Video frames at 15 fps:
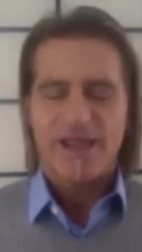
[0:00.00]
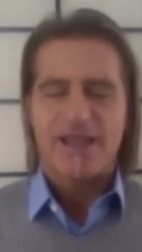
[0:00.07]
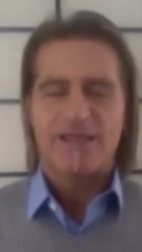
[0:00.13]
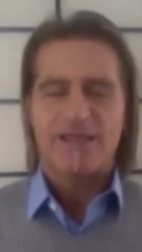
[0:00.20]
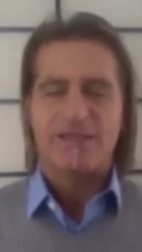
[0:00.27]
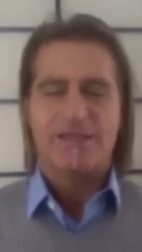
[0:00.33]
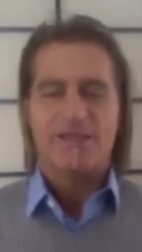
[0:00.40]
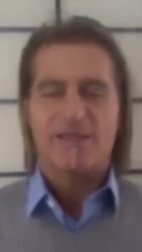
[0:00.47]

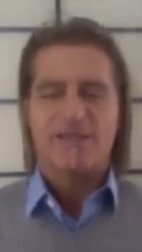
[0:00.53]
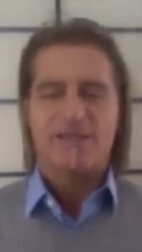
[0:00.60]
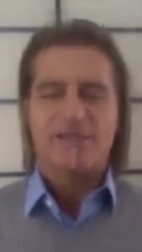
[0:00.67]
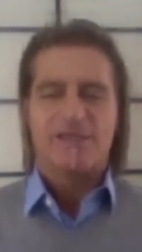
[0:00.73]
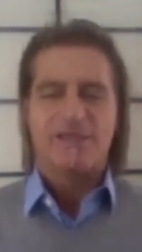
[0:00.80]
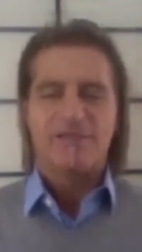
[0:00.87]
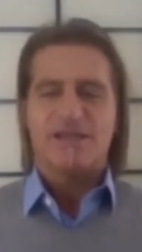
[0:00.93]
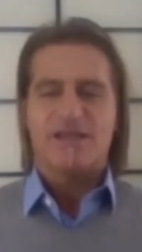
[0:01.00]
And
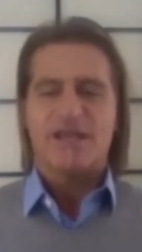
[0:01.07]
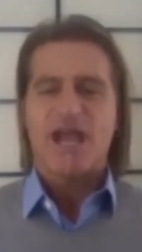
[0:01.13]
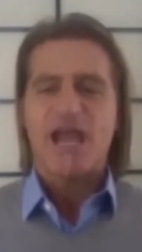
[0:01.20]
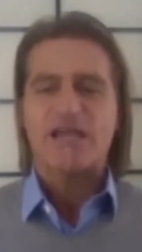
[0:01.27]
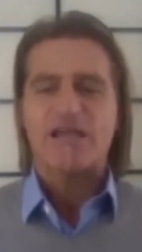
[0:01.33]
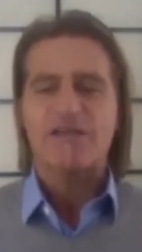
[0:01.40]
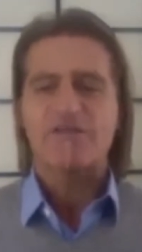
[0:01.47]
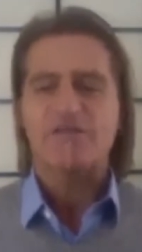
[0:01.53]
the
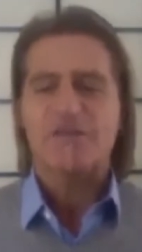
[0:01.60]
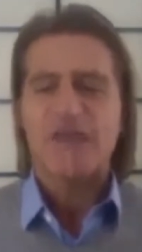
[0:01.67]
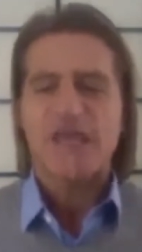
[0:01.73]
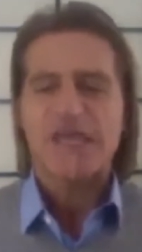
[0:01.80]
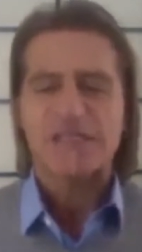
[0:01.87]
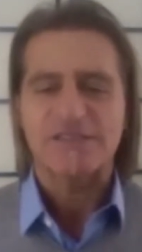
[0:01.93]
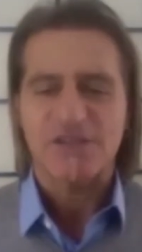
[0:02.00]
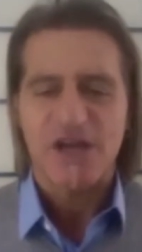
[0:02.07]
kind of
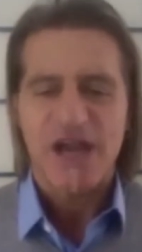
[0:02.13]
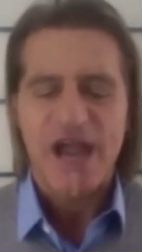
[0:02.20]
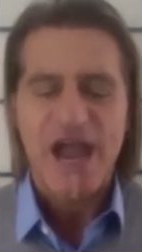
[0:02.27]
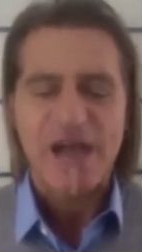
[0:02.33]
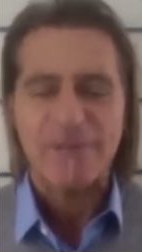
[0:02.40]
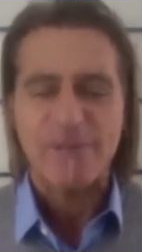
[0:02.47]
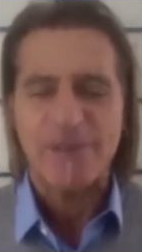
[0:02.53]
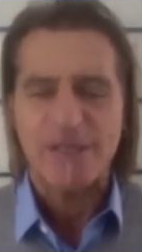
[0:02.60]
things are
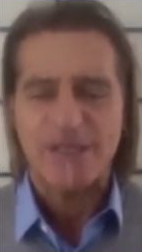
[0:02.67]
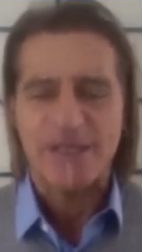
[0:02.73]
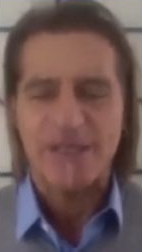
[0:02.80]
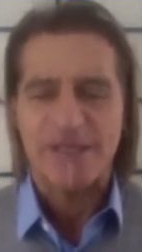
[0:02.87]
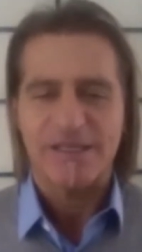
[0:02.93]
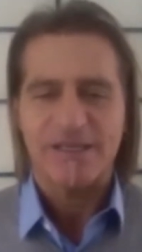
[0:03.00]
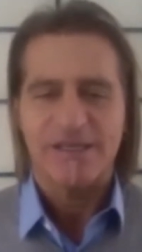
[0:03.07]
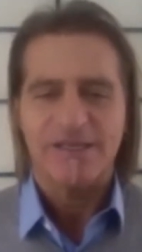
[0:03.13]

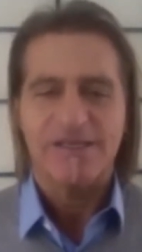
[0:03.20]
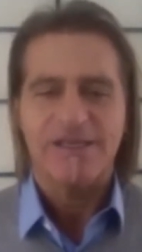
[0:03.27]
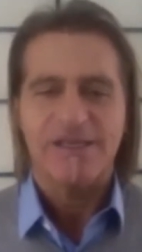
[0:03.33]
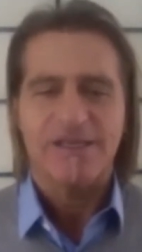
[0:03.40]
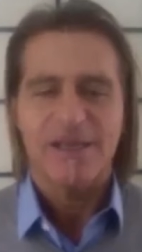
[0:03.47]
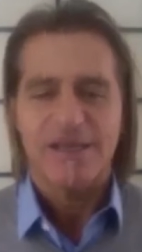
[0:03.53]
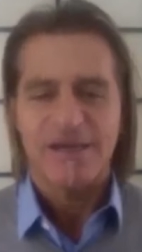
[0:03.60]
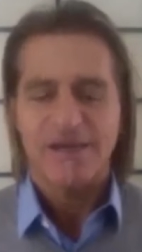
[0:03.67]
happening
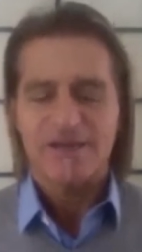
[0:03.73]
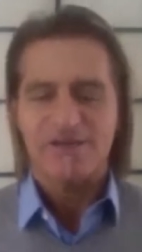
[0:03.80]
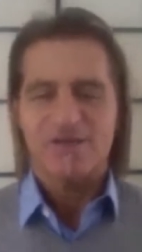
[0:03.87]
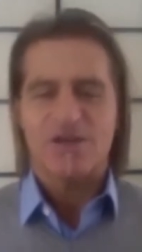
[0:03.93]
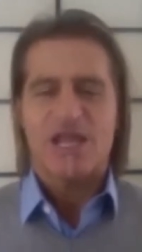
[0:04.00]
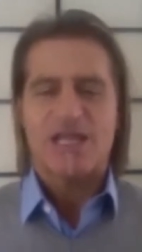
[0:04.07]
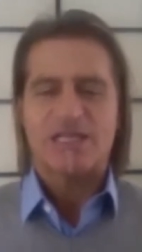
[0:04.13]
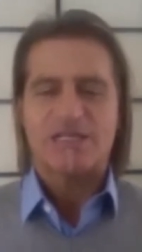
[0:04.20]
here in
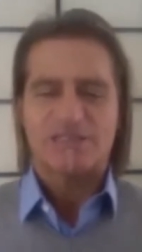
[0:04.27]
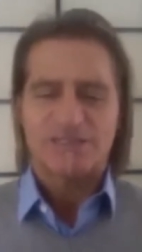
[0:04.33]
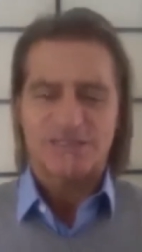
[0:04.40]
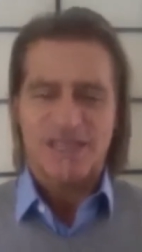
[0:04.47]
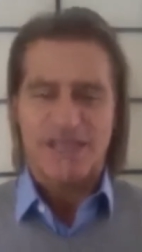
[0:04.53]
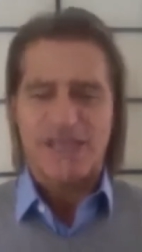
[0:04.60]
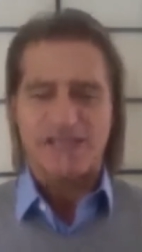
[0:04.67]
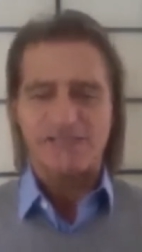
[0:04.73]
the United
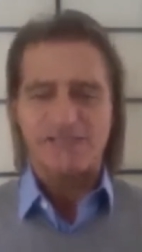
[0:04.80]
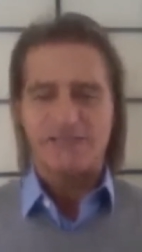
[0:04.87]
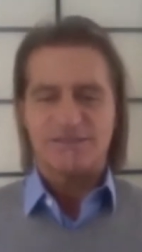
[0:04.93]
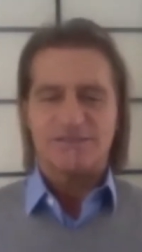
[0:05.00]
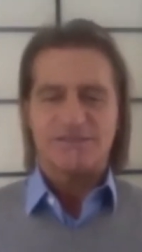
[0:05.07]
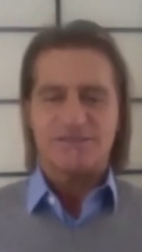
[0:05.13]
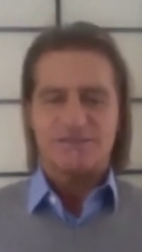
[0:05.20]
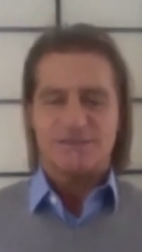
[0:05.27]

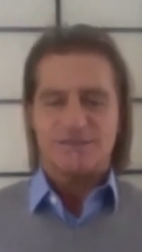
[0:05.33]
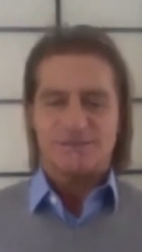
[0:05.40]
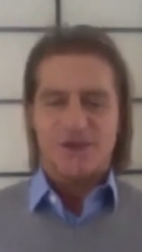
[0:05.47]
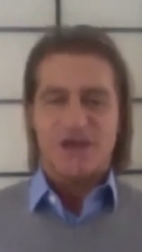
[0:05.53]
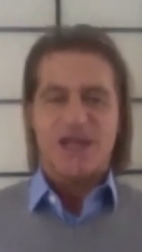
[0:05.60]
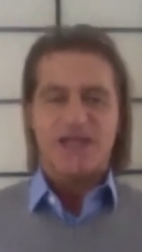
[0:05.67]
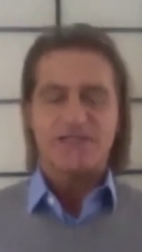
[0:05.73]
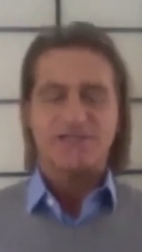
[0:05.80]
States,
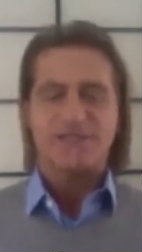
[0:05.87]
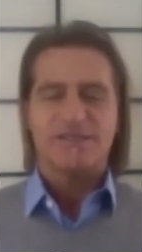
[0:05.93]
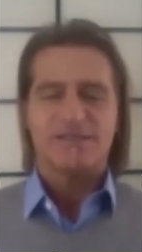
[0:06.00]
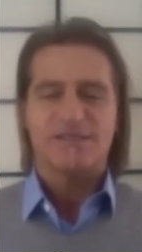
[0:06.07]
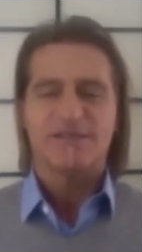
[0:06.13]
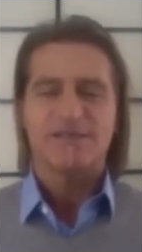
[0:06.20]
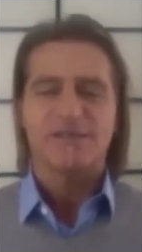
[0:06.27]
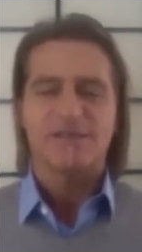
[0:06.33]
right?
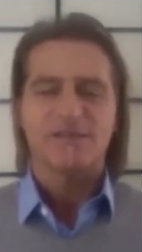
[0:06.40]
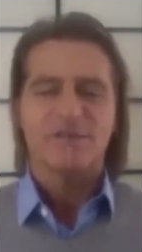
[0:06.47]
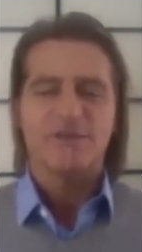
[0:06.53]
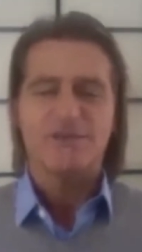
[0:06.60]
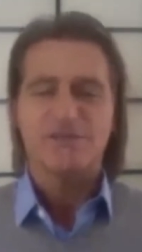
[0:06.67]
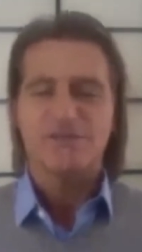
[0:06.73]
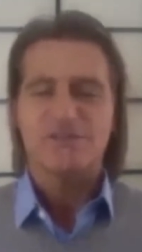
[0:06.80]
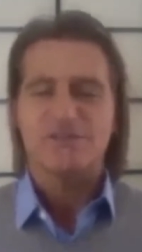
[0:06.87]

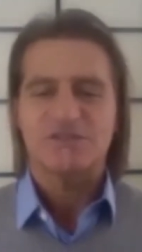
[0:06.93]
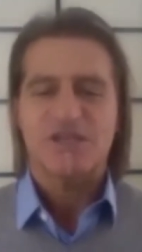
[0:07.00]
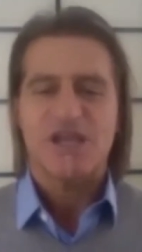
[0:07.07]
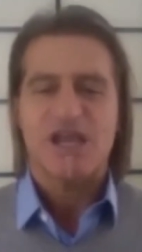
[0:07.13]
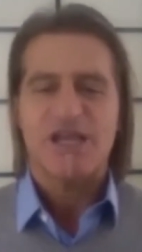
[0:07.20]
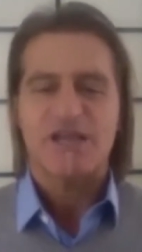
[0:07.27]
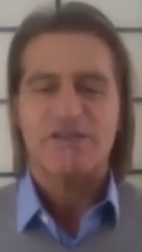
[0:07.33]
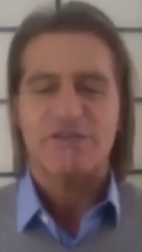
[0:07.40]
Which is
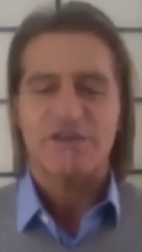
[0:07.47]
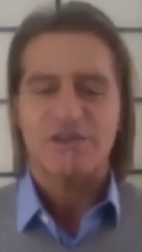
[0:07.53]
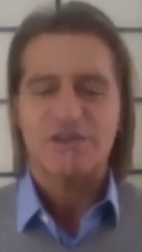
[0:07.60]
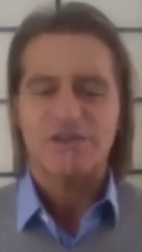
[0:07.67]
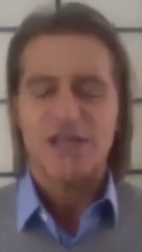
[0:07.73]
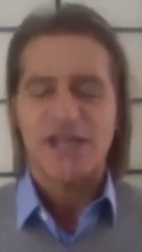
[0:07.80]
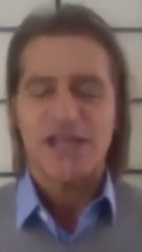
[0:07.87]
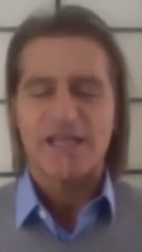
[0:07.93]
kind of
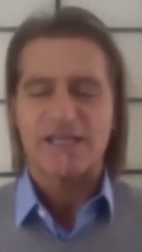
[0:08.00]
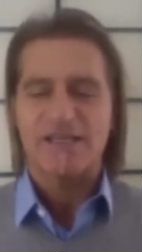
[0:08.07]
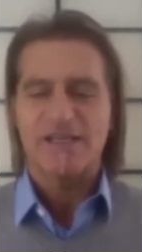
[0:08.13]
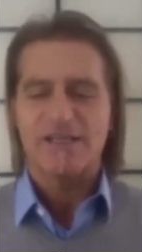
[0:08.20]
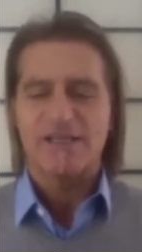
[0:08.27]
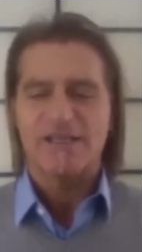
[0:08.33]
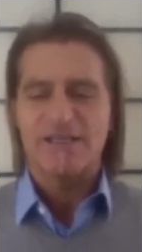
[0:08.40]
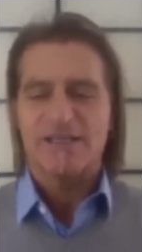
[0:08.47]
looks like